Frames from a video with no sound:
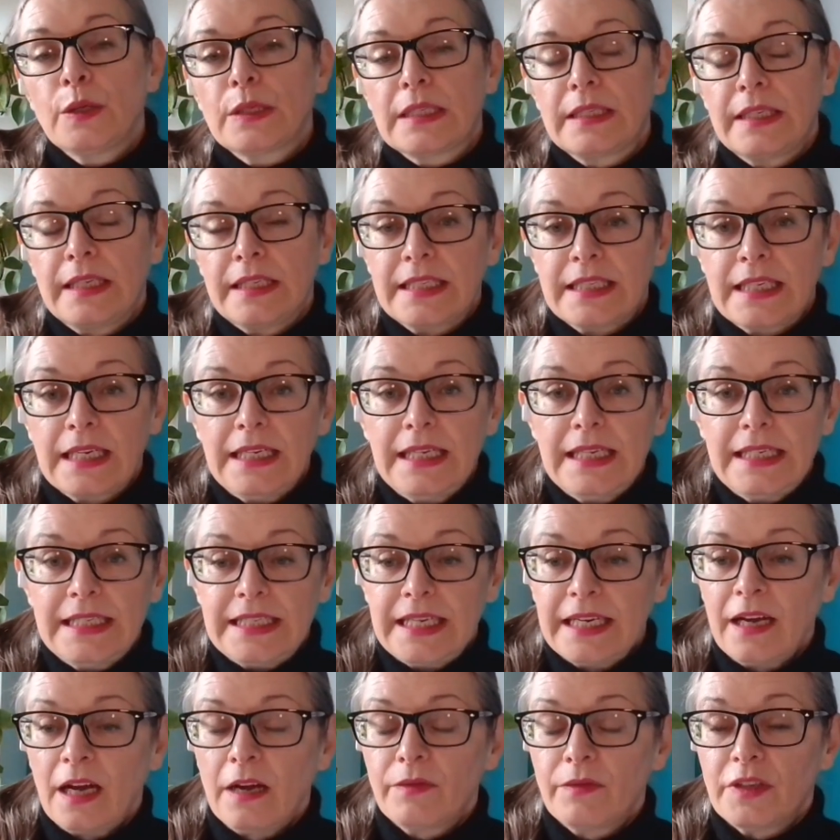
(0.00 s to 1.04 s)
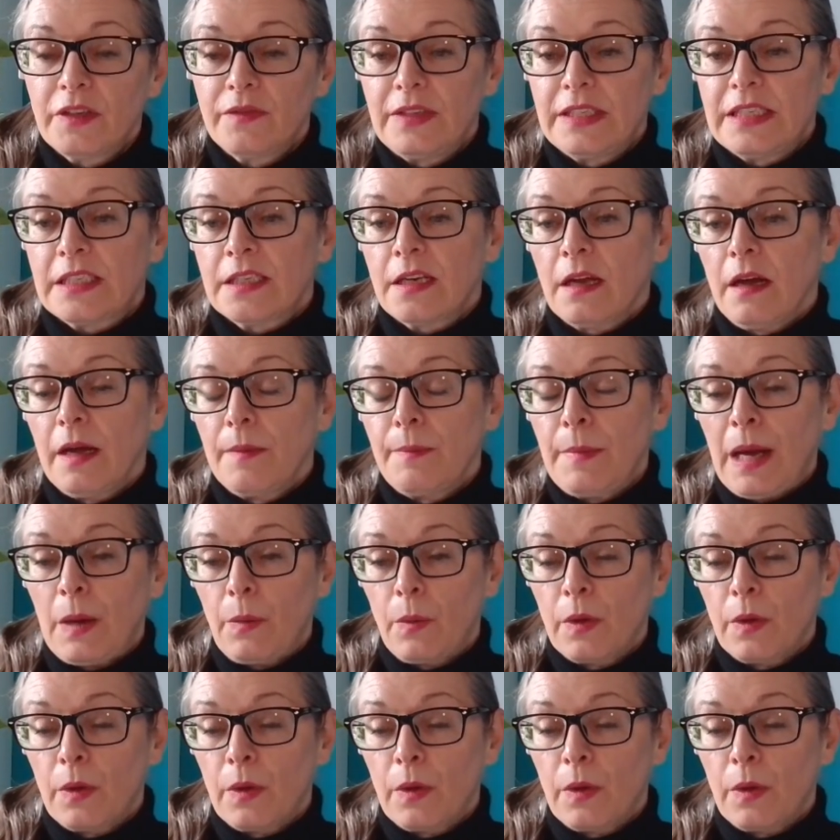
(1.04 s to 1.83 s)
post needs deleting after this time.